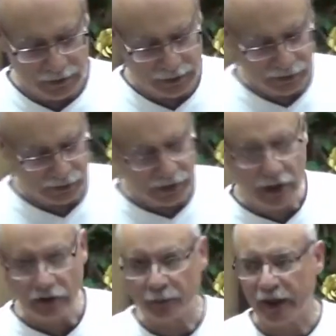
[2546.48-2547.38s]
It's to
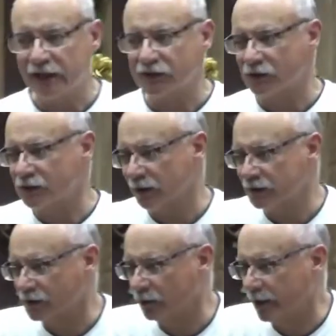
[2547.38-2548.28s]
young pastors
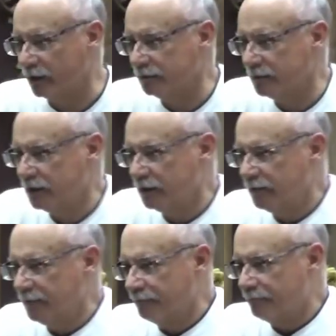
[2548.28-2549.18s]
also, but
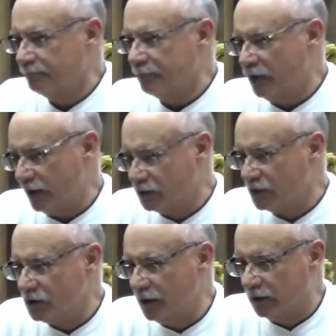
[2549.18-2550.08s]
not
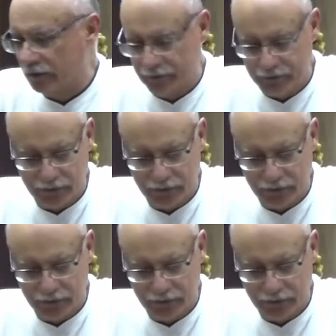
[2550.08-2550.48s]
just young.